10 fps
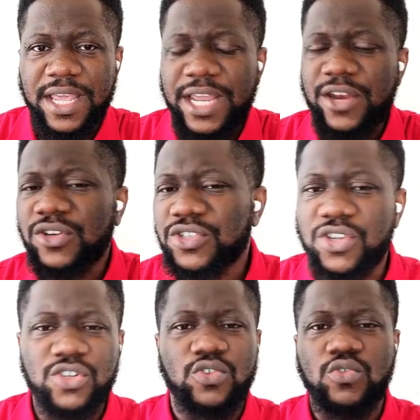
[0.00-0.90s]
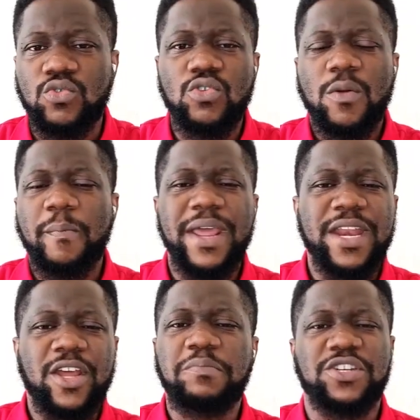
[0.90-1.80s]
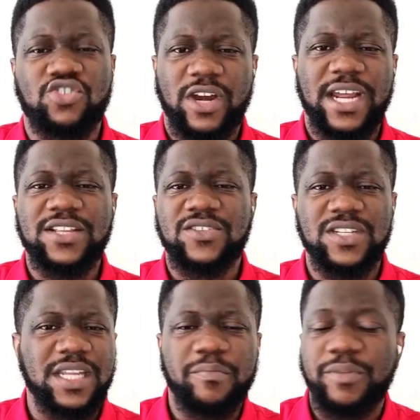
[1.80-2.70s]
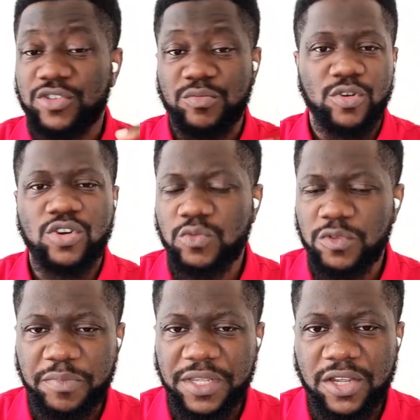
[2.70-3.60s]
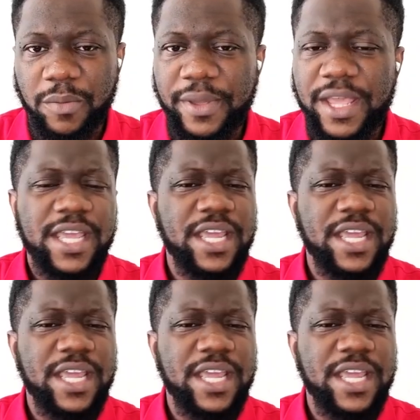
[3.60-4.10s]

He knows those who may not be trying today, but tomorrow will pick up.